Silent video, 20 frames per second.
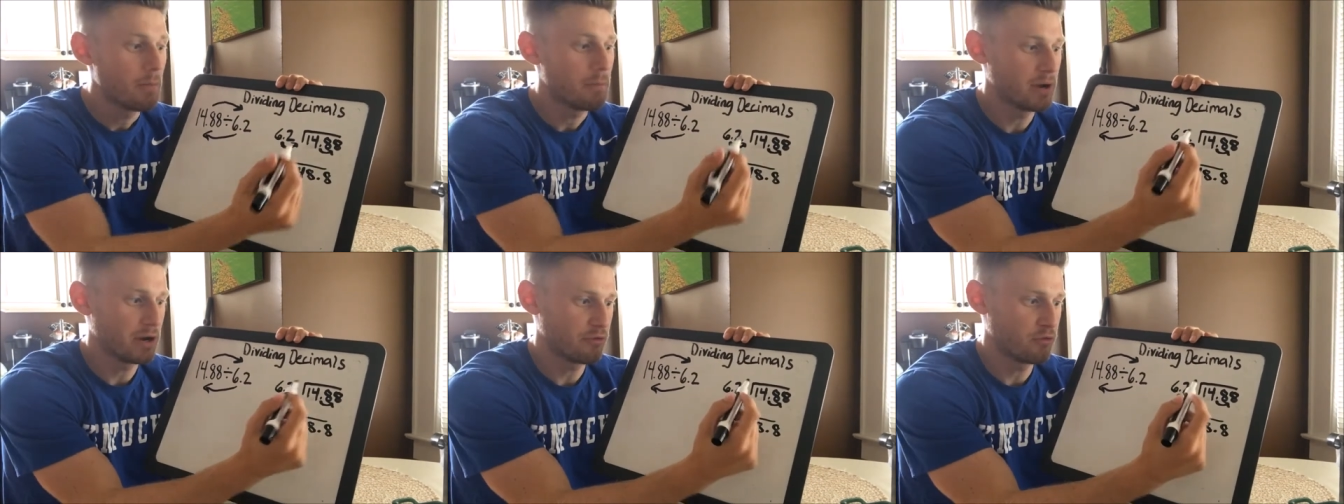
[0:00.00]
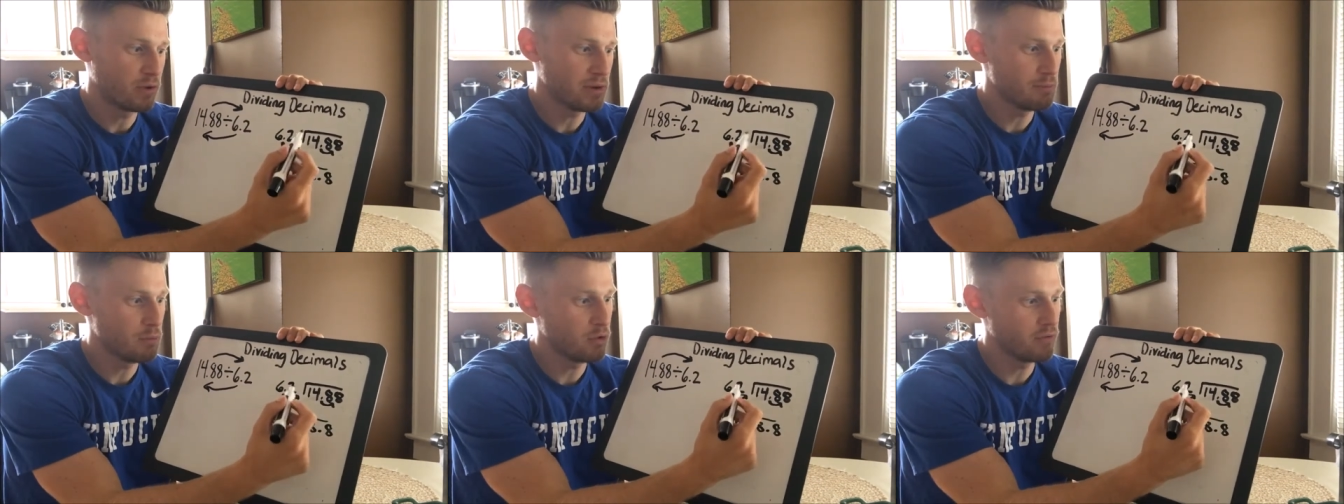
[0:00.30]
But
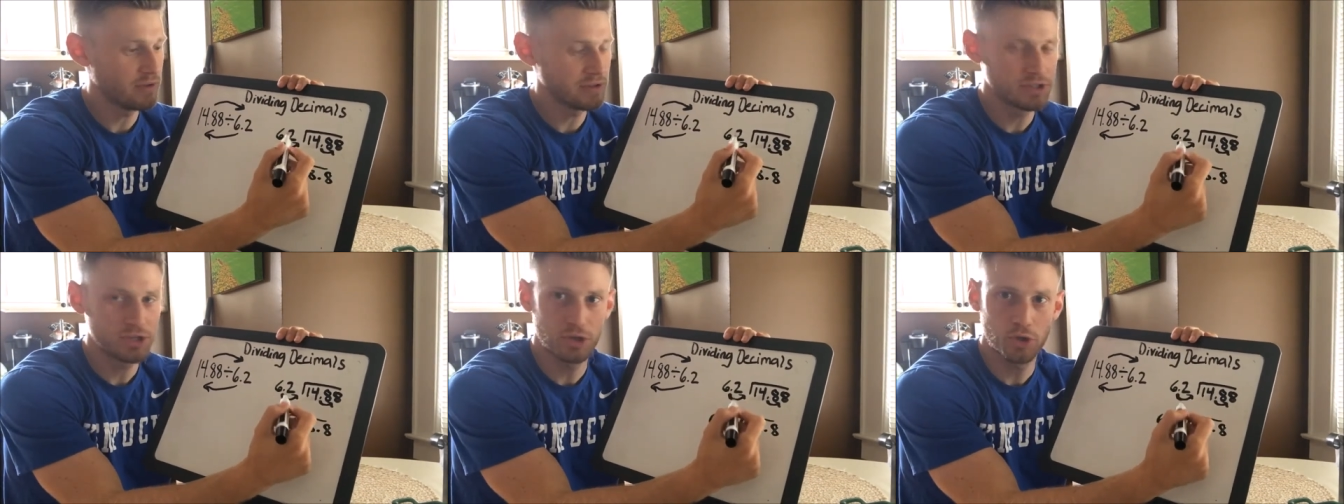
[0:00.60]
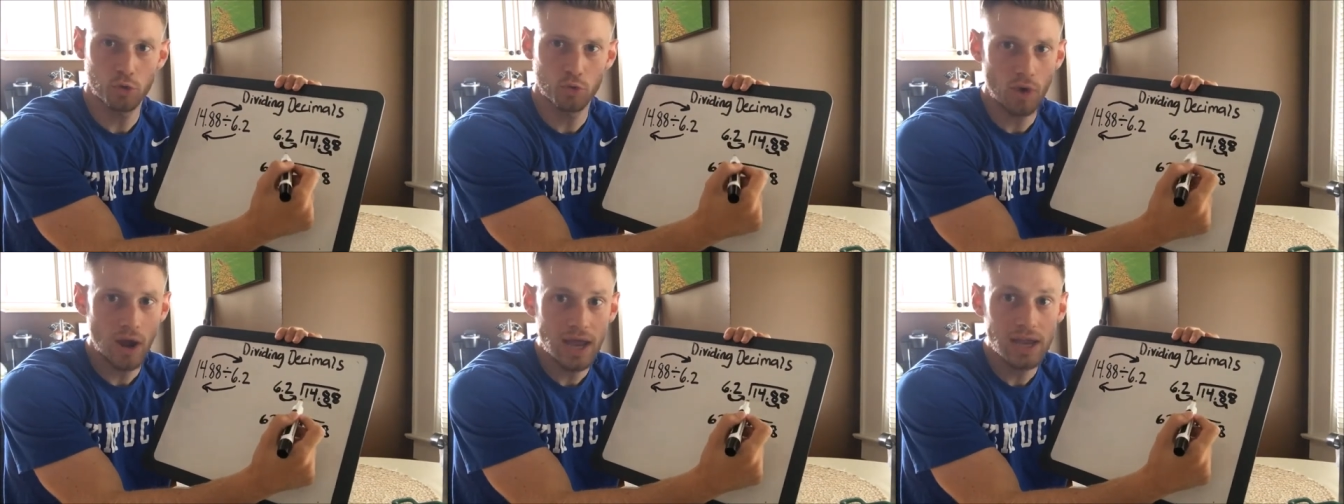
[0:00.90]
if we move it to
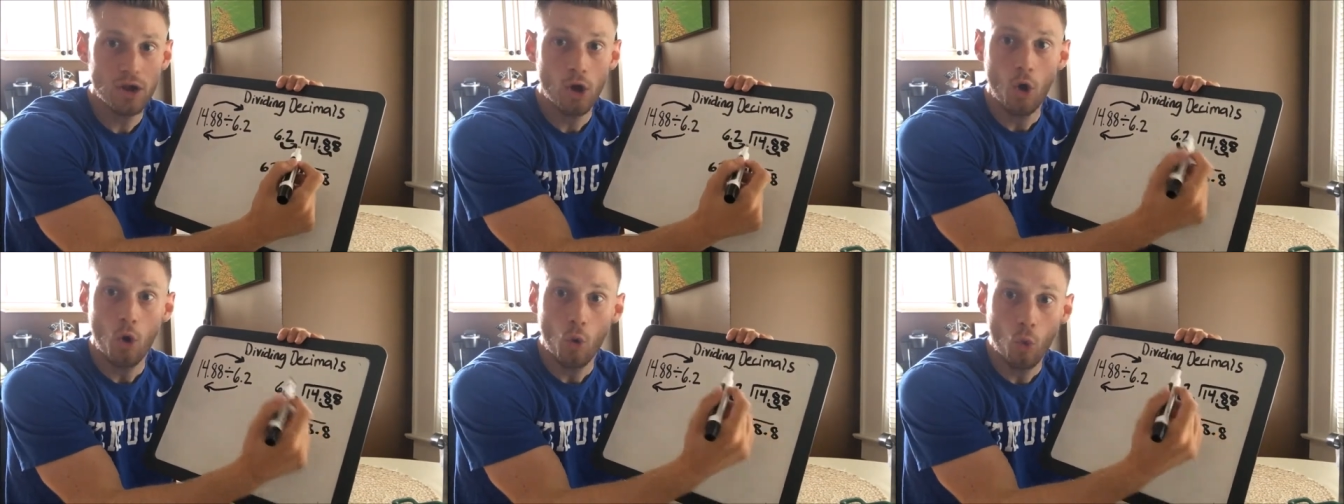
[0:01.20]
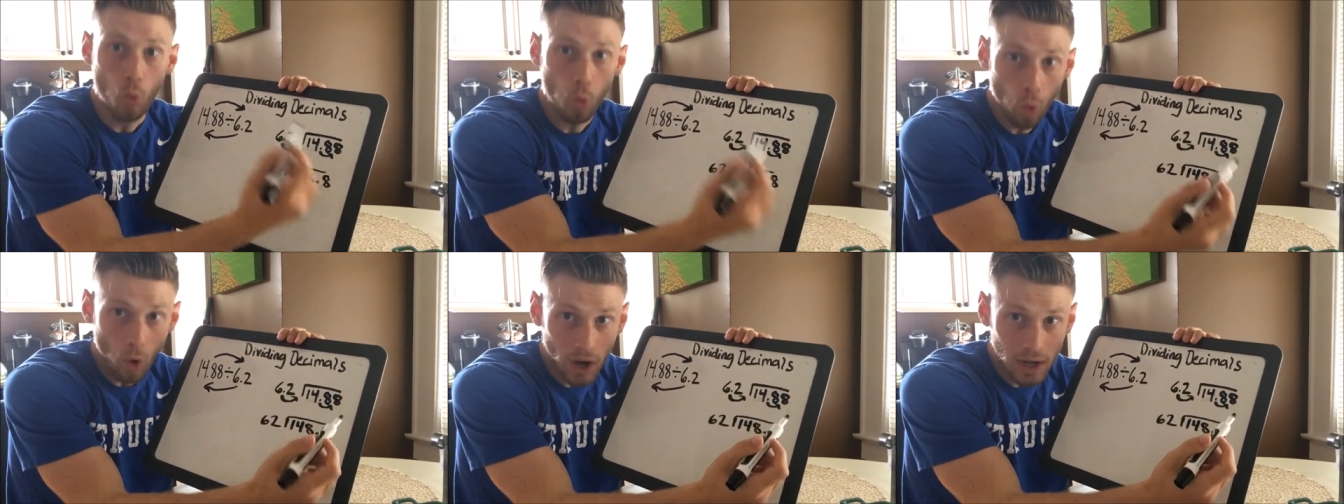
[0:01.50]
the right
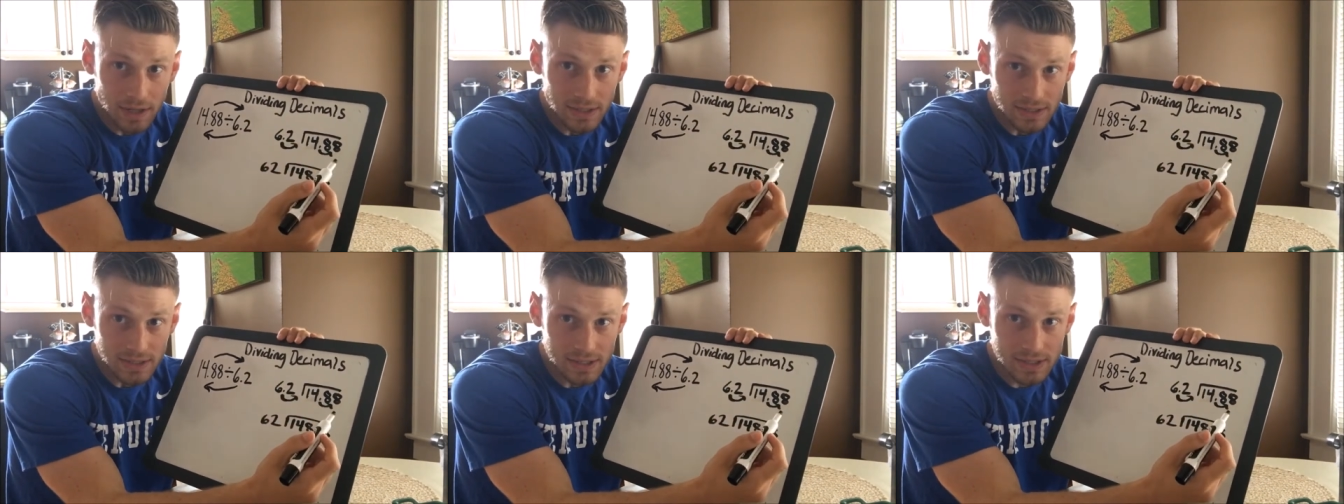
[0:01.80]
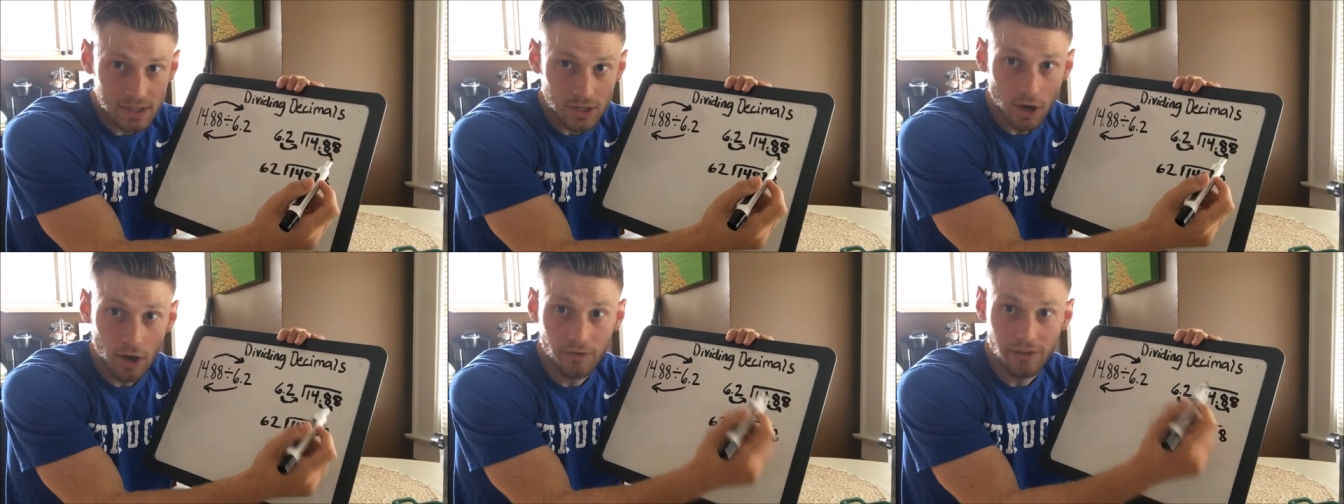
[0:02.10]

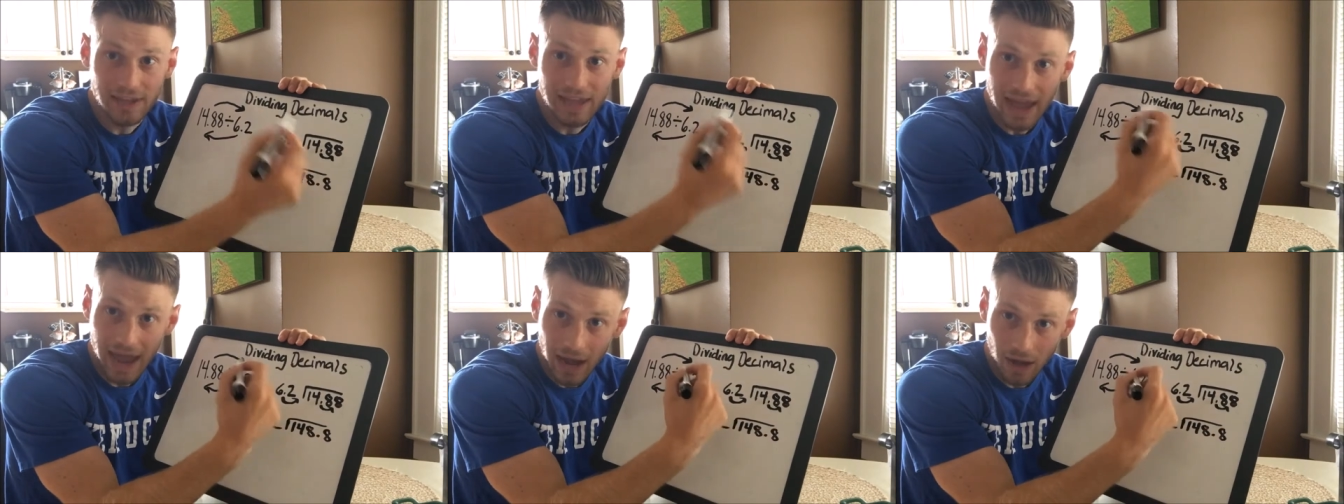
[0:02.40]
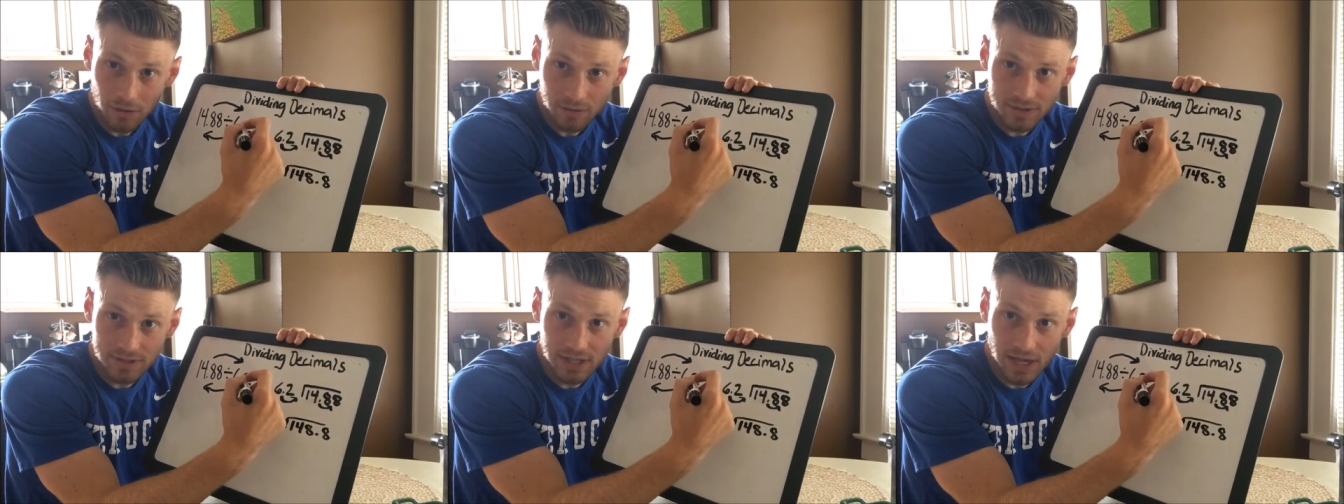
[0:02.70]
once on the
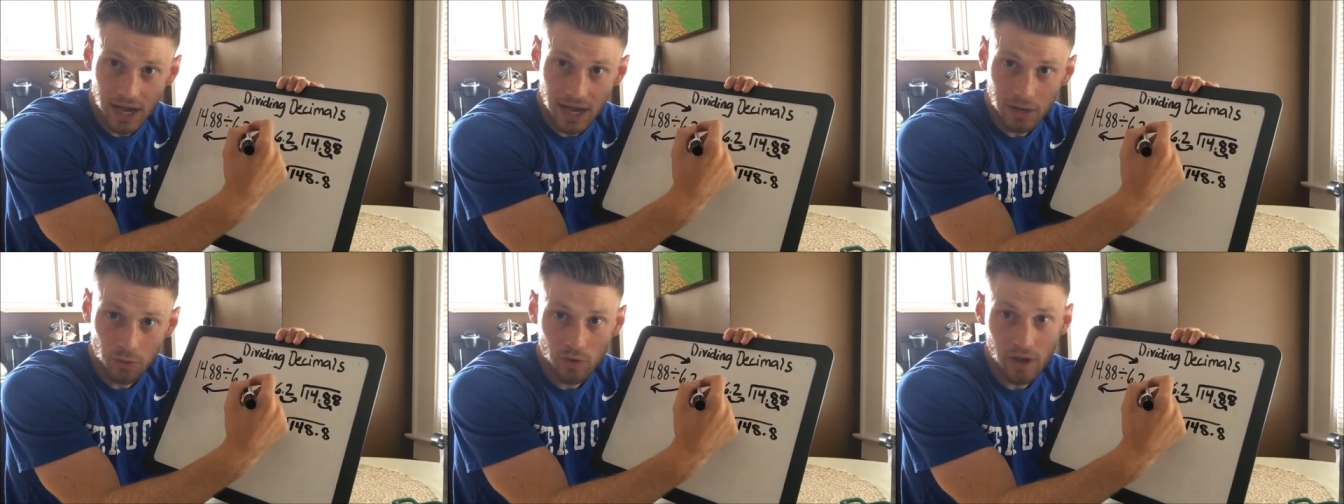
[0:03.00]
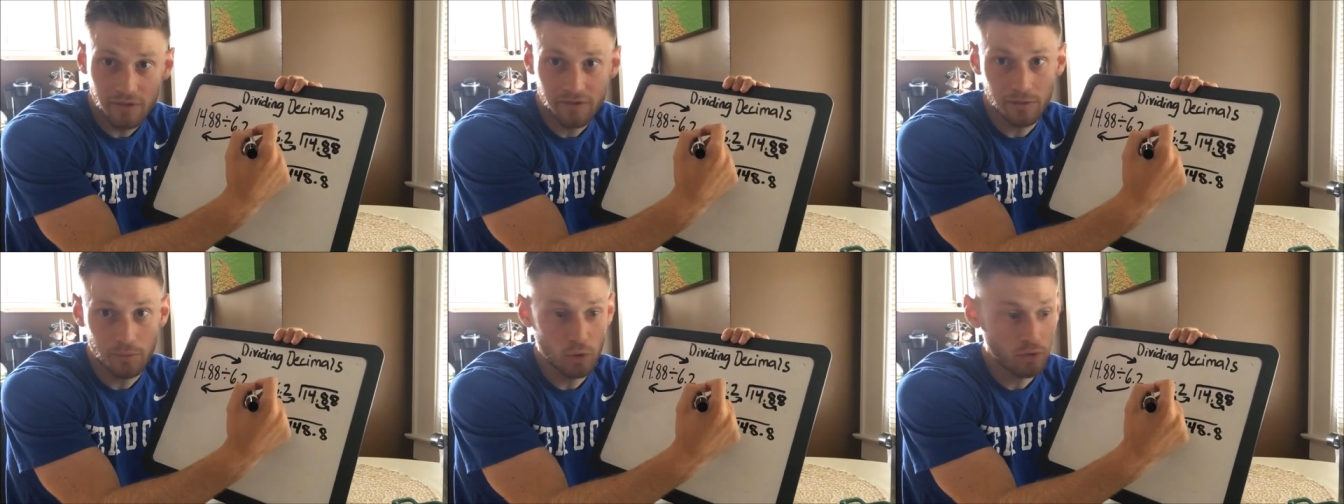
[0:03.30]
outside,
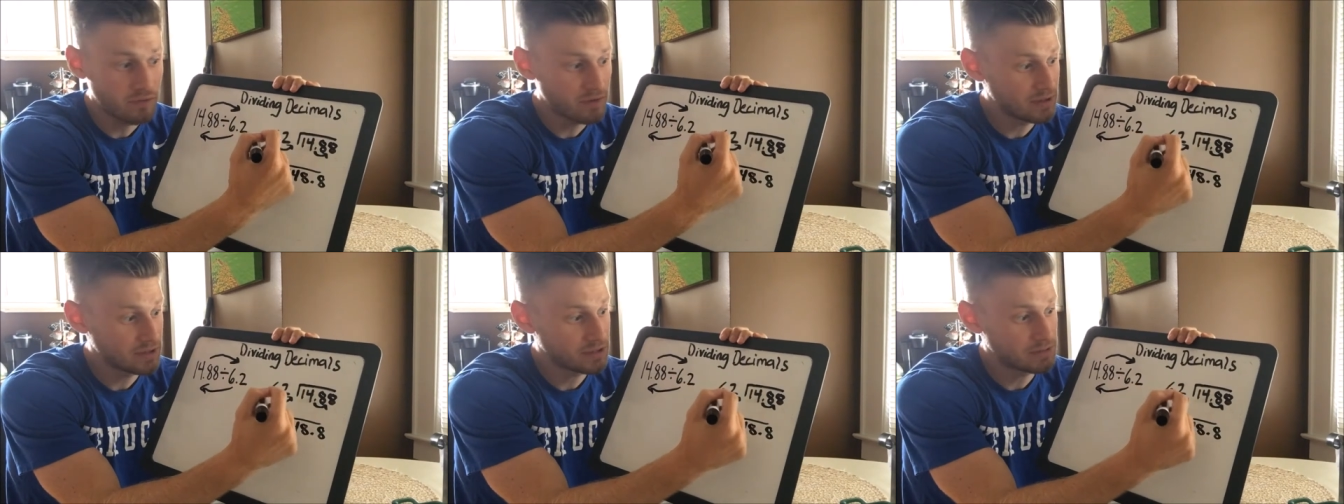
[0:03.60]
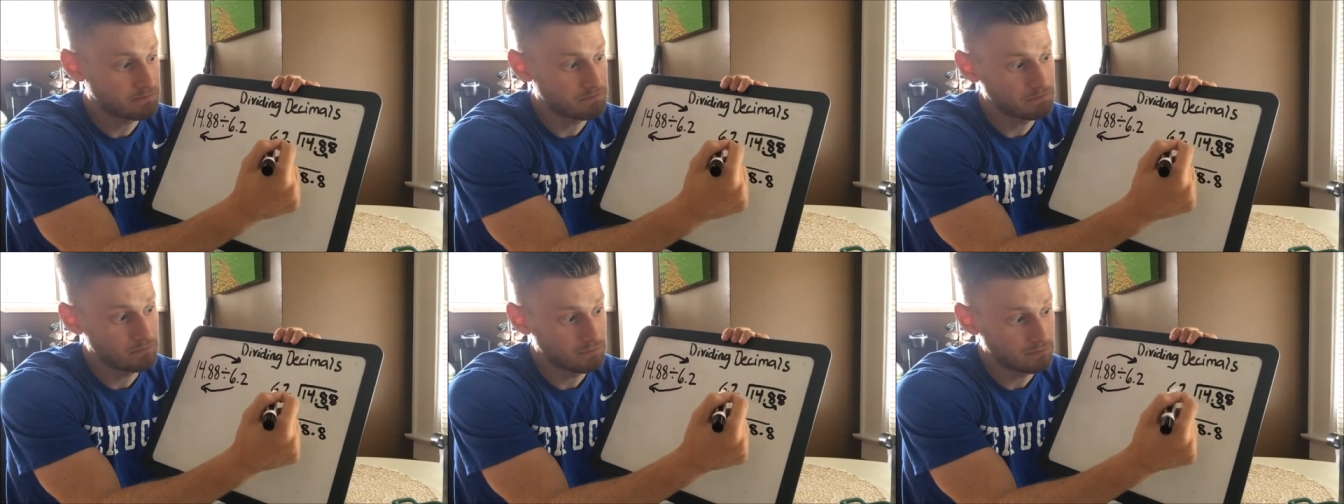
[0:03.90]
we have to move
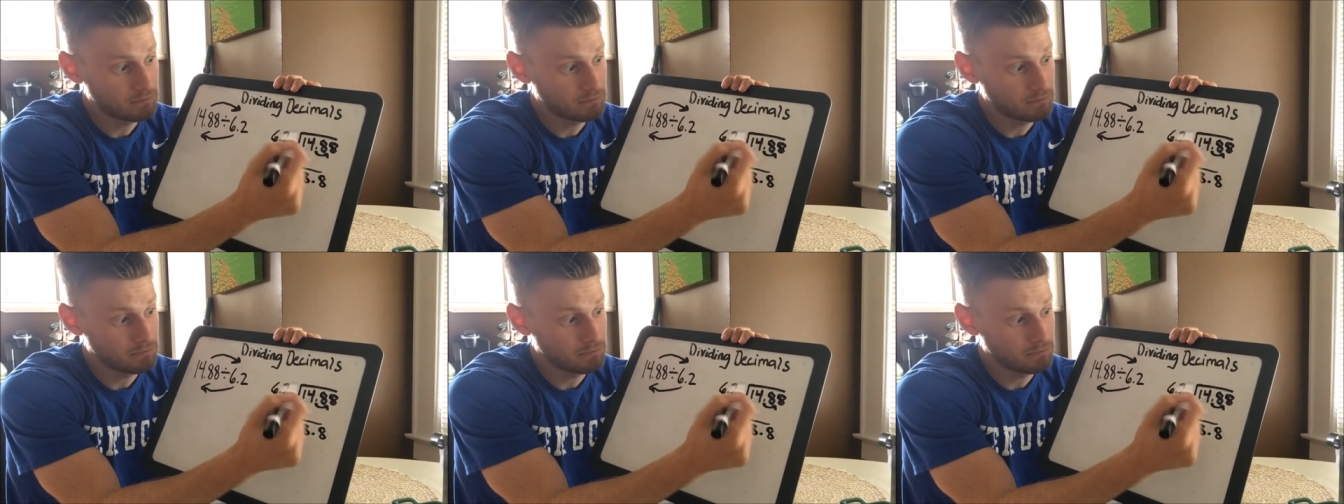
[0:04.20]
it